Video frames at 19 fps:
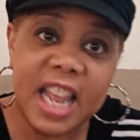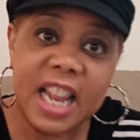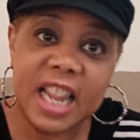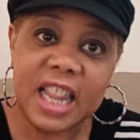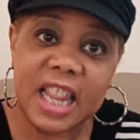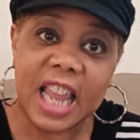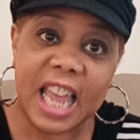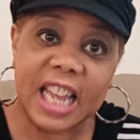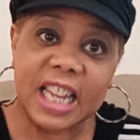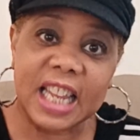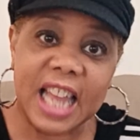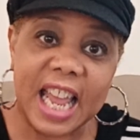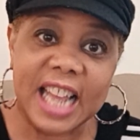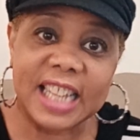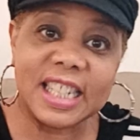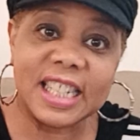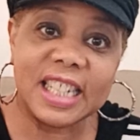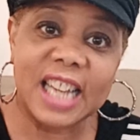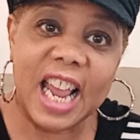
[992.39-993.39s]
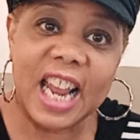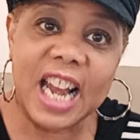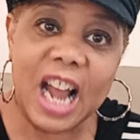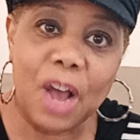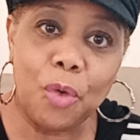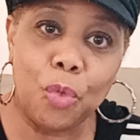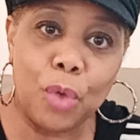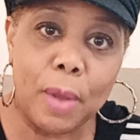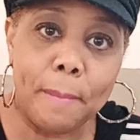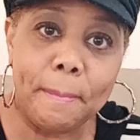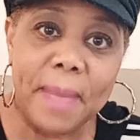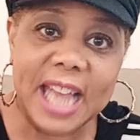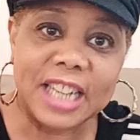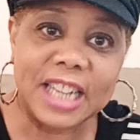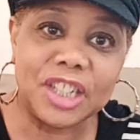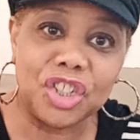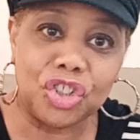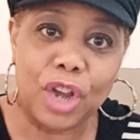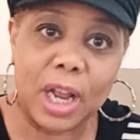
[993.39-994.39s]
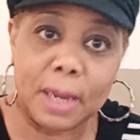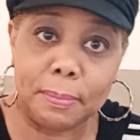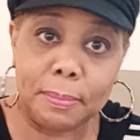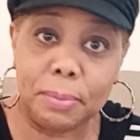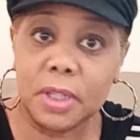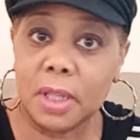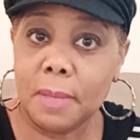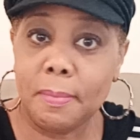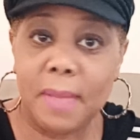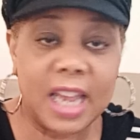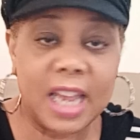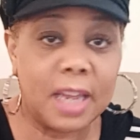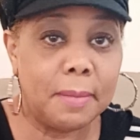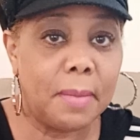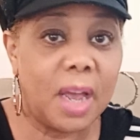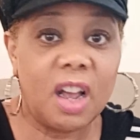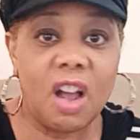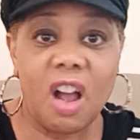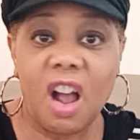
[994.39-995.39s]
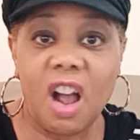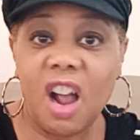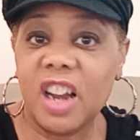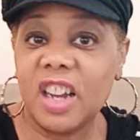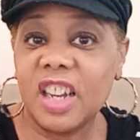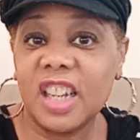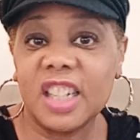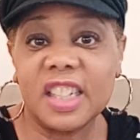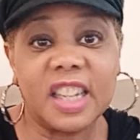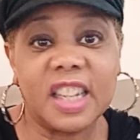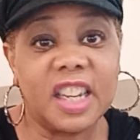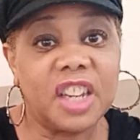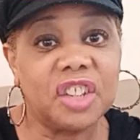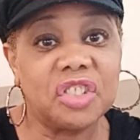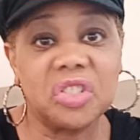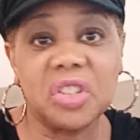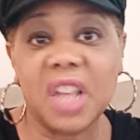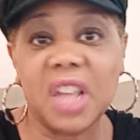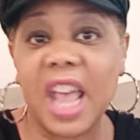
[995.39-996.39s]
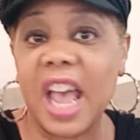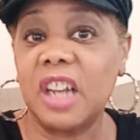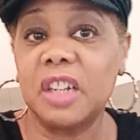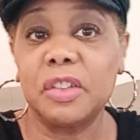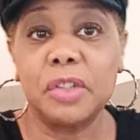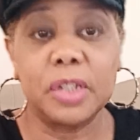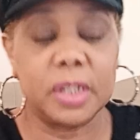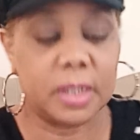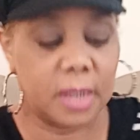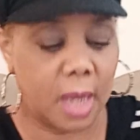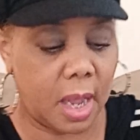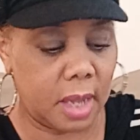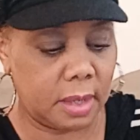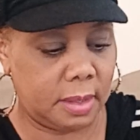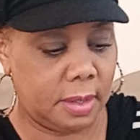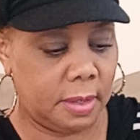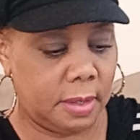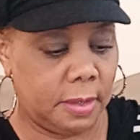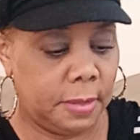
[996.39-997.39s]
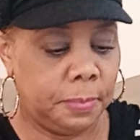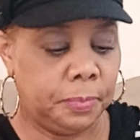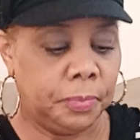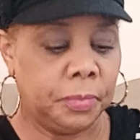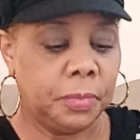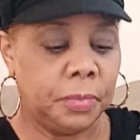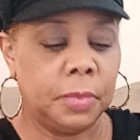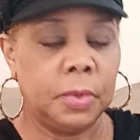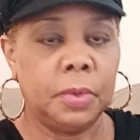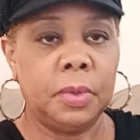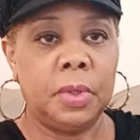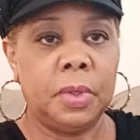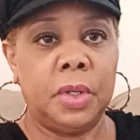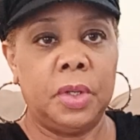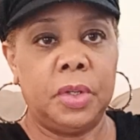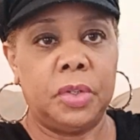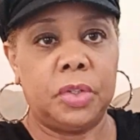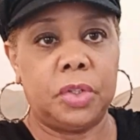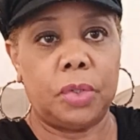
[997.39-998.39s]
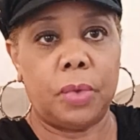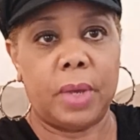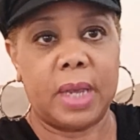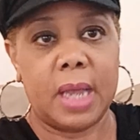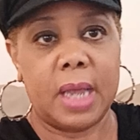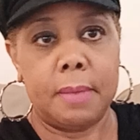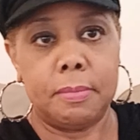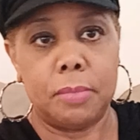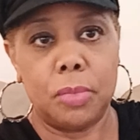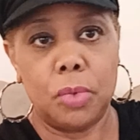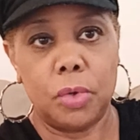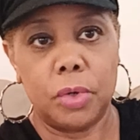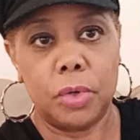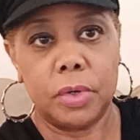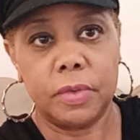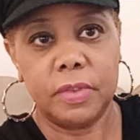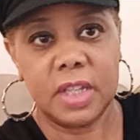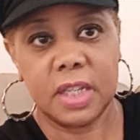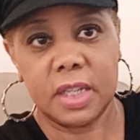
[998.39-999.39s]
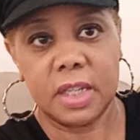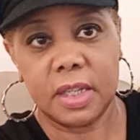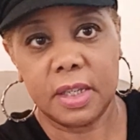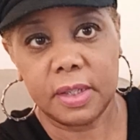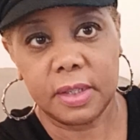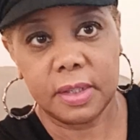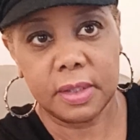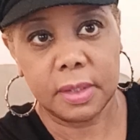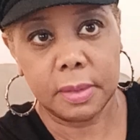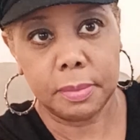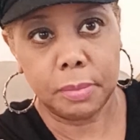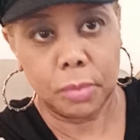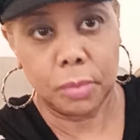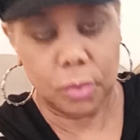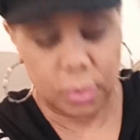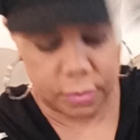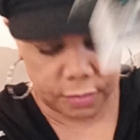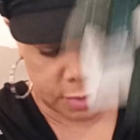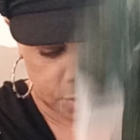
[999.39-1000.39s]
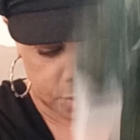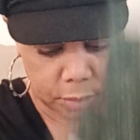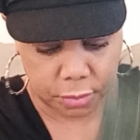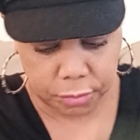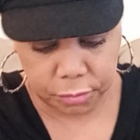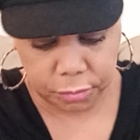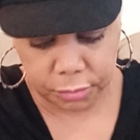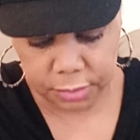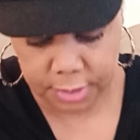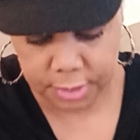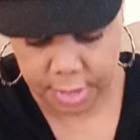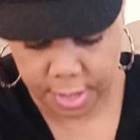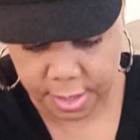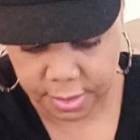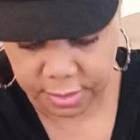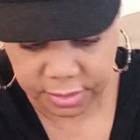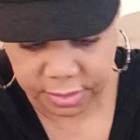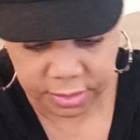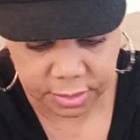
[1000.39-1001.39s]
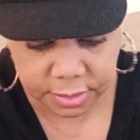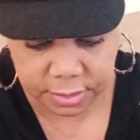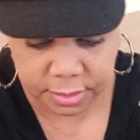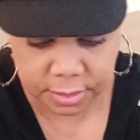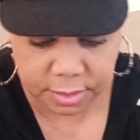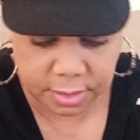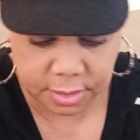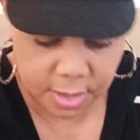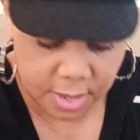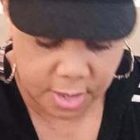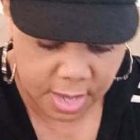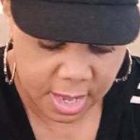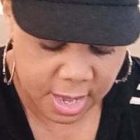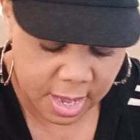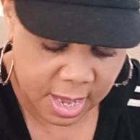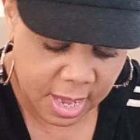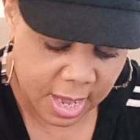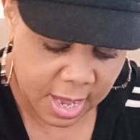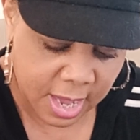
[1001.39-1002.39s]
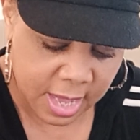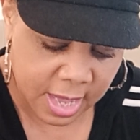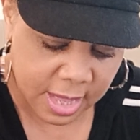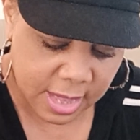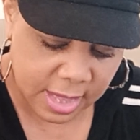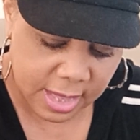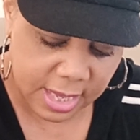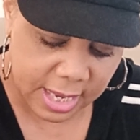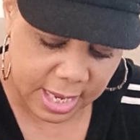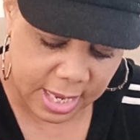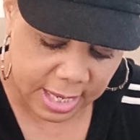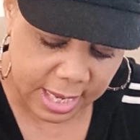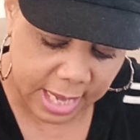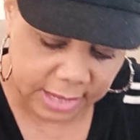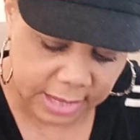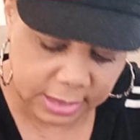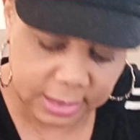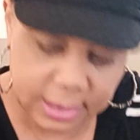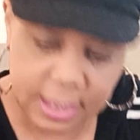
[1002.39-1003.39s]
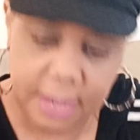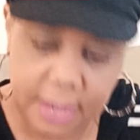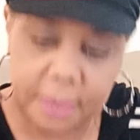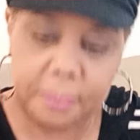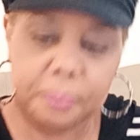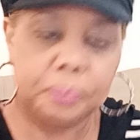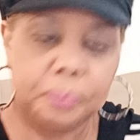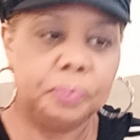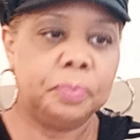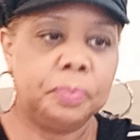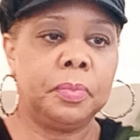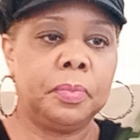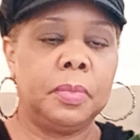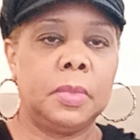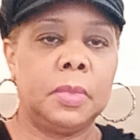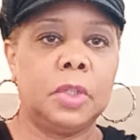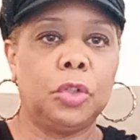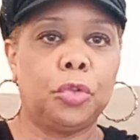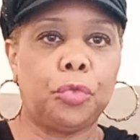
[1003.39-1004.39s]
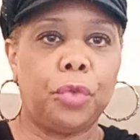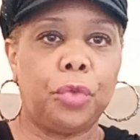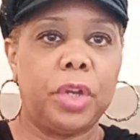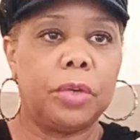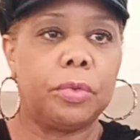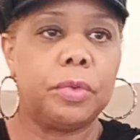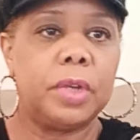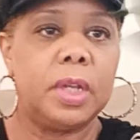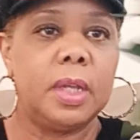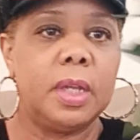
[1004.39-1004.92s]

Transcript: like last night, I went back to try to put them back in my cart, and they said it's out of stock. So I got more of these, more of those. And I got some greenery.